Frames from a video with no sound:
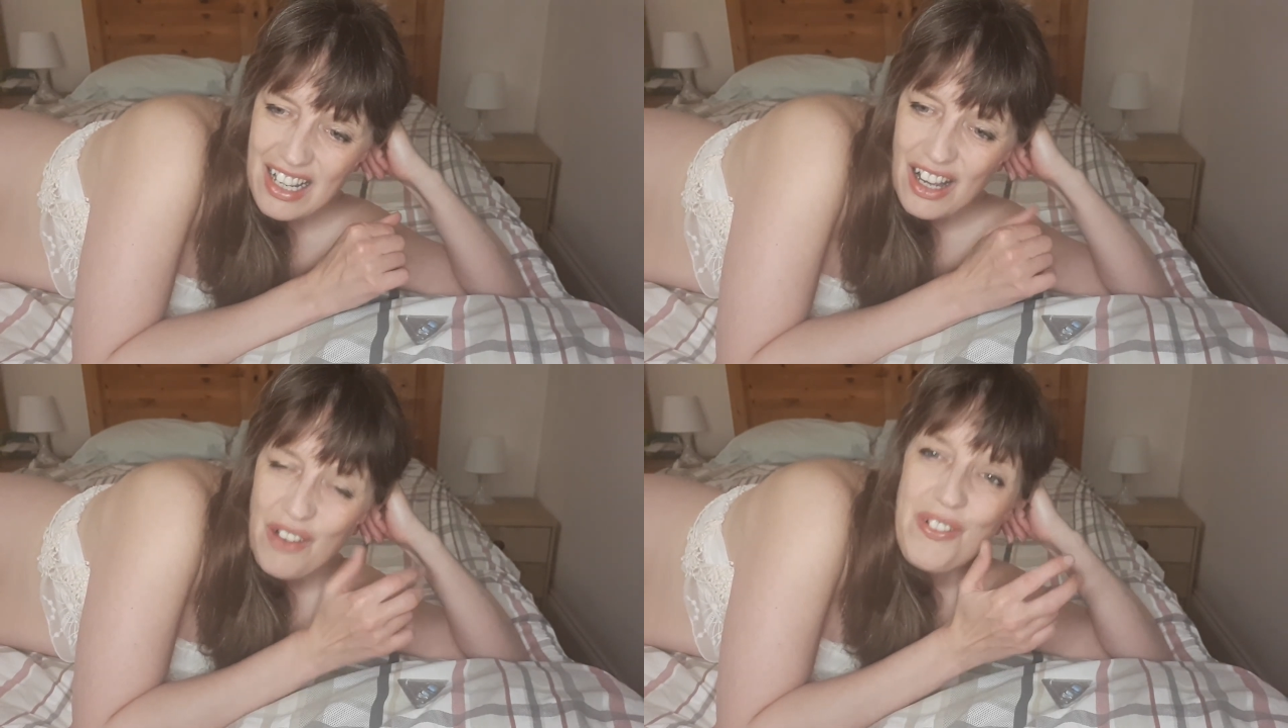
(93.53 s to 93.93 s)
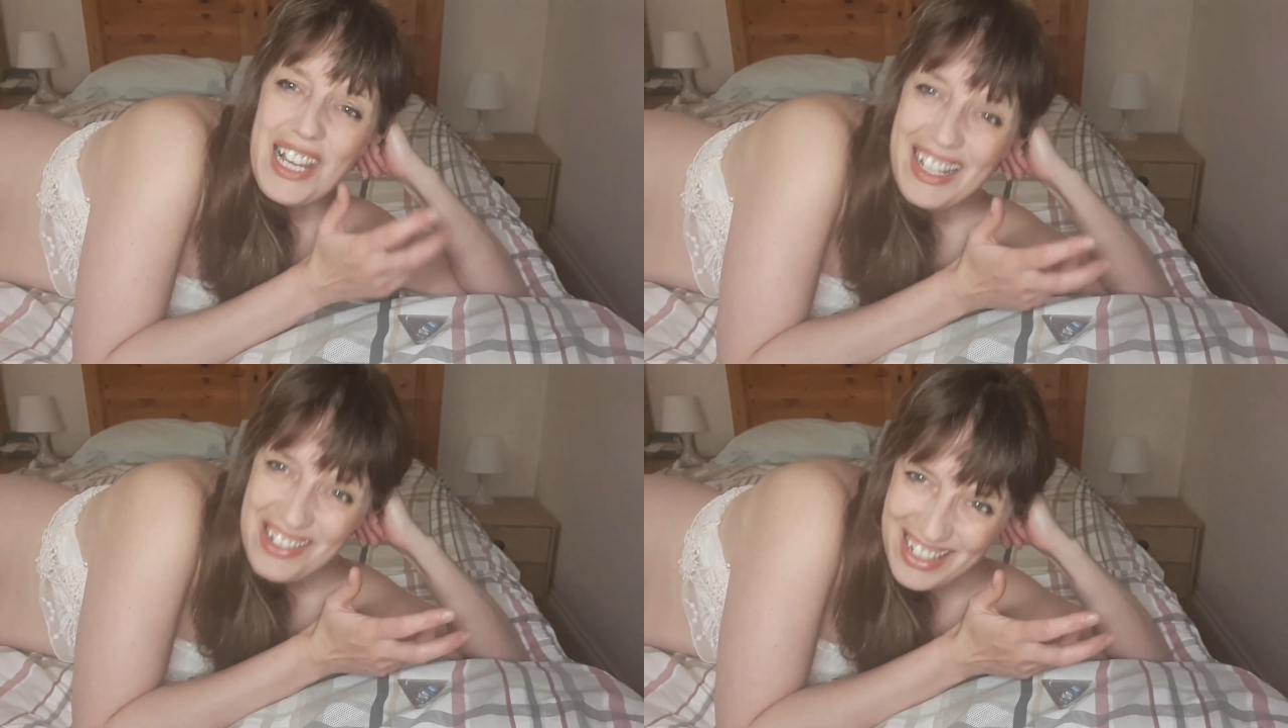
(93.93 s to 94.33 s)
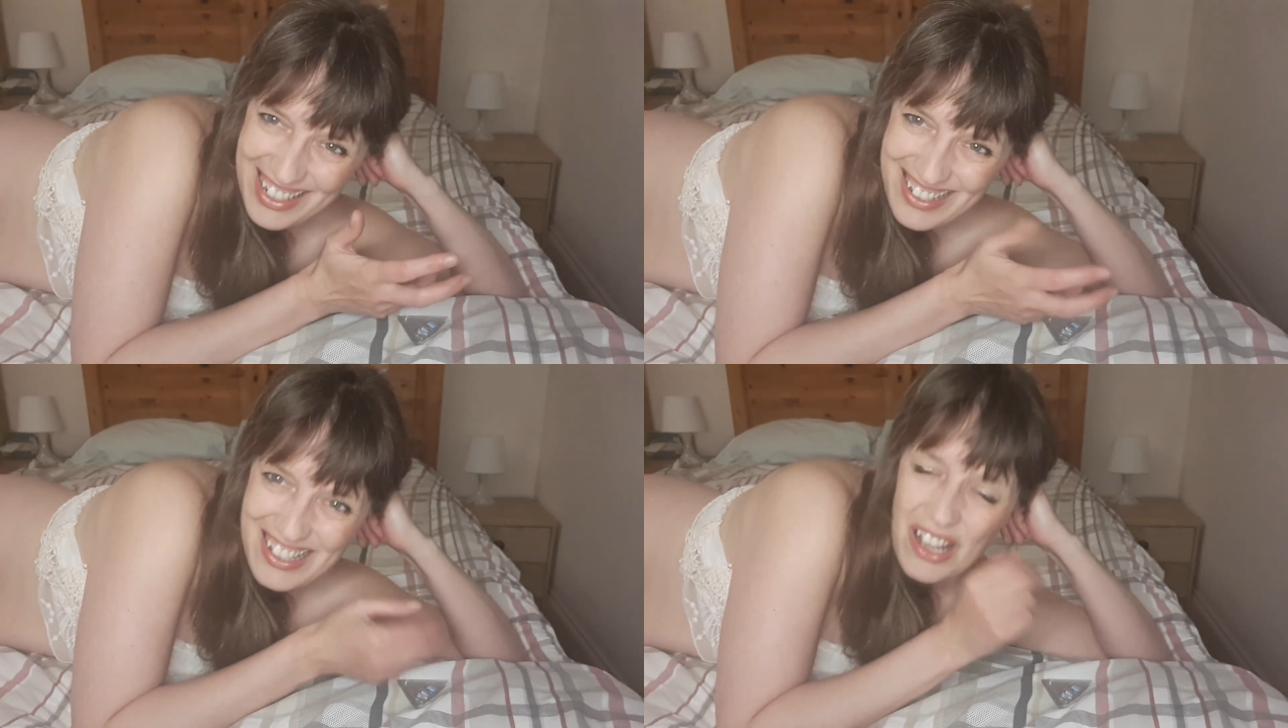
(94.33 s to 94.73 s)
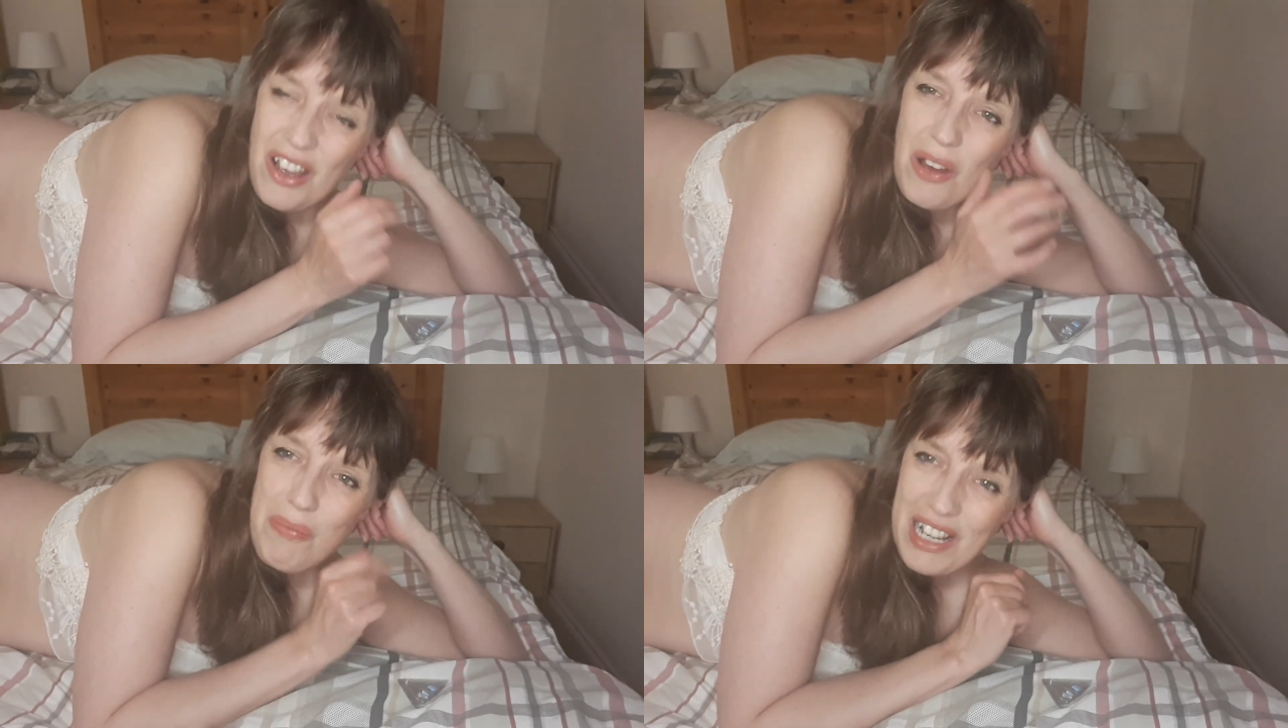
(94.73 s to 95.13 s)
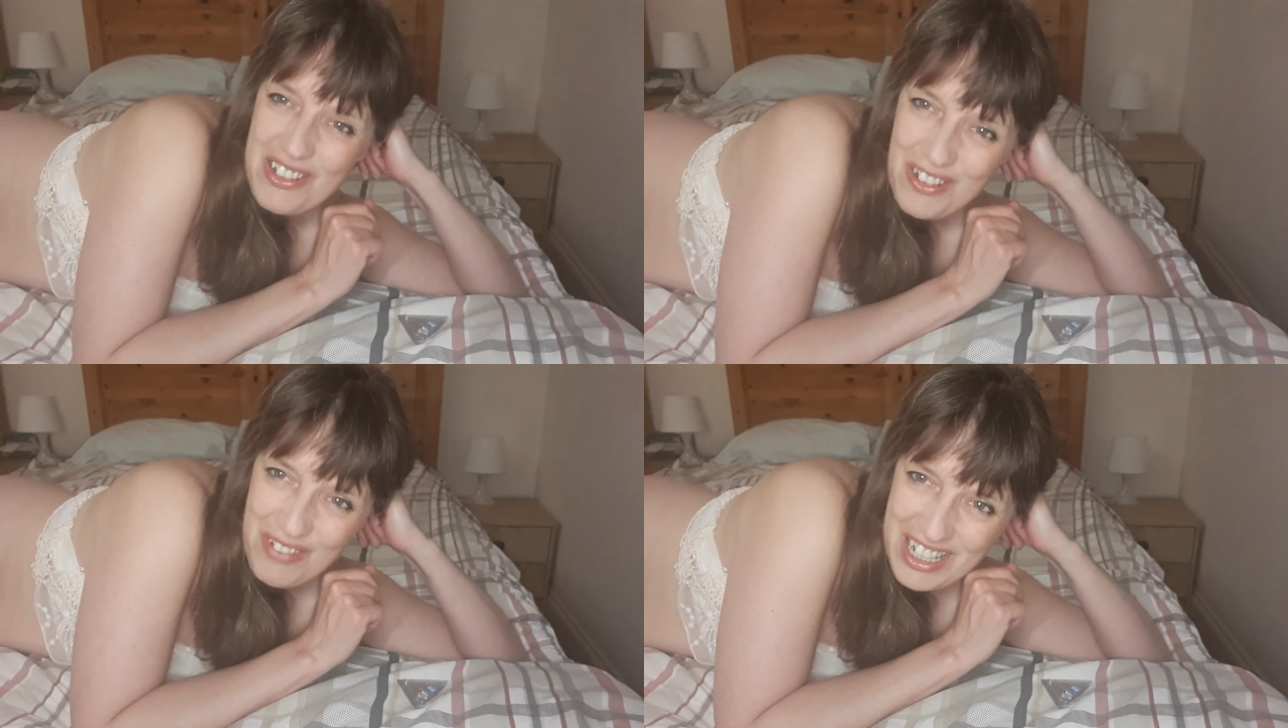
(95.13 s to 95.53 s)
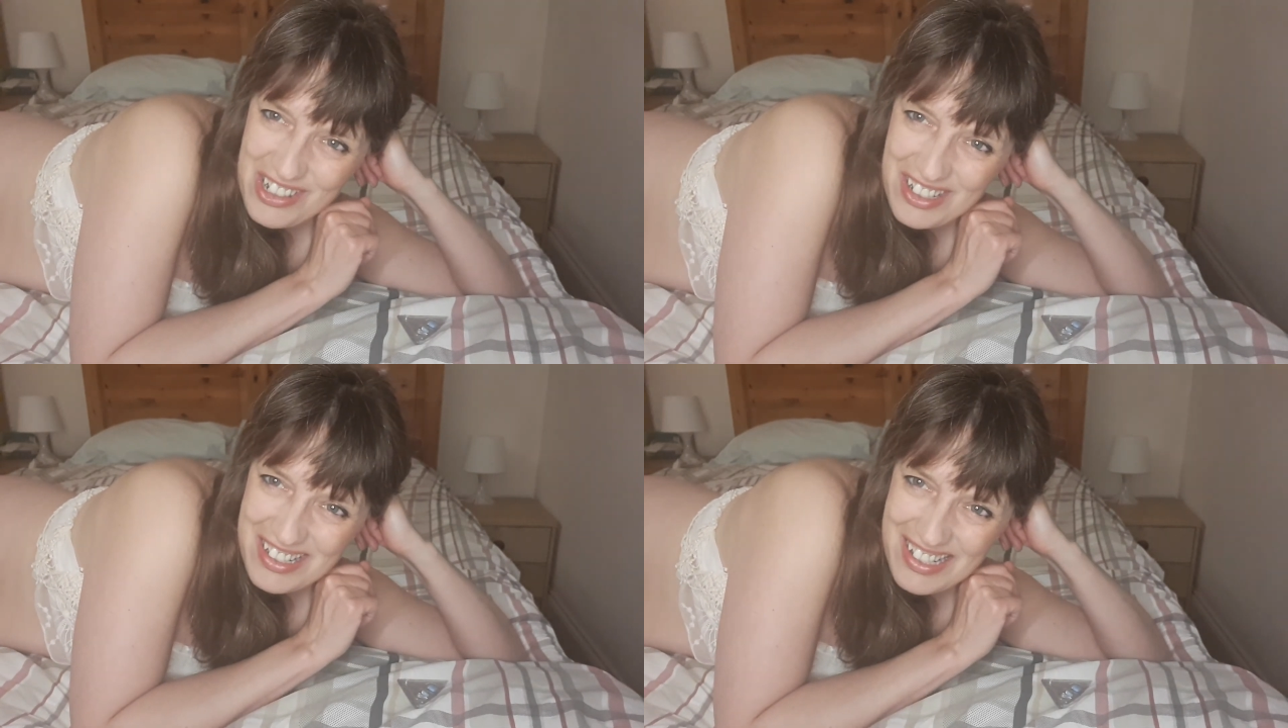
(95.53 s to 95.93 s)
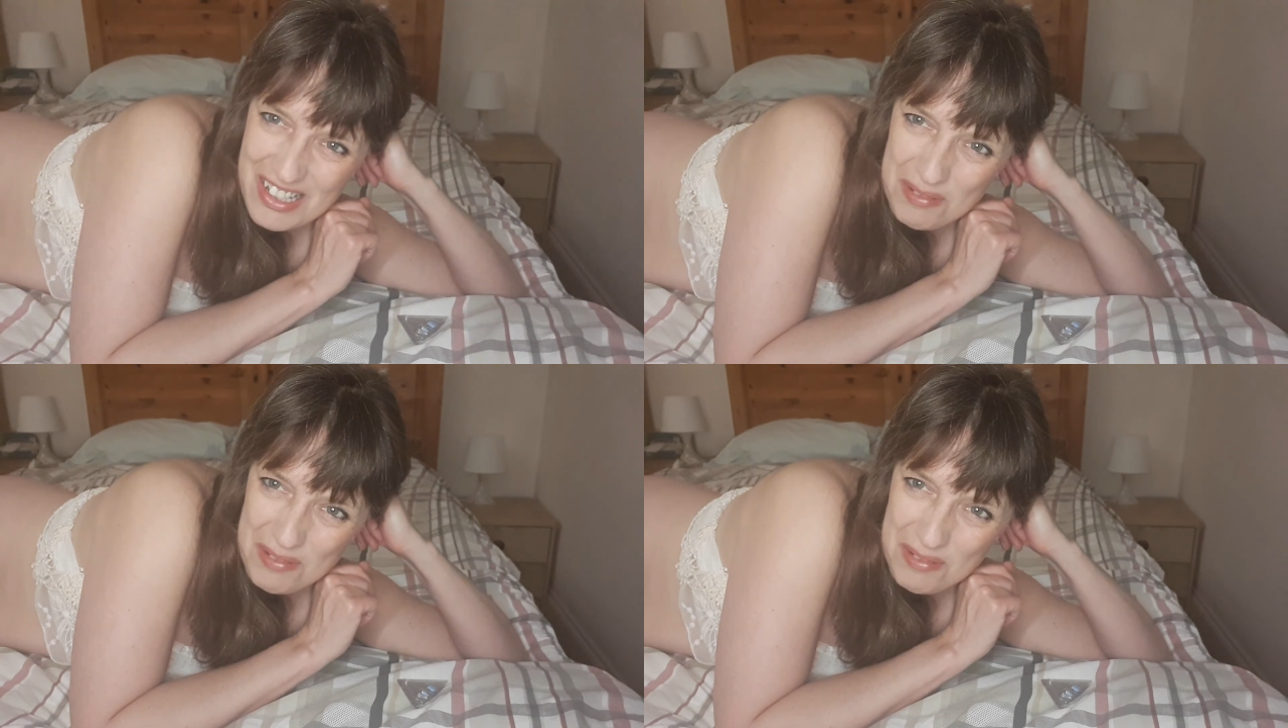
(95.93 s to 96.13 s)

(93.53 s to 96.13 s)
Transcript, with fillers: of lashings of passion rations.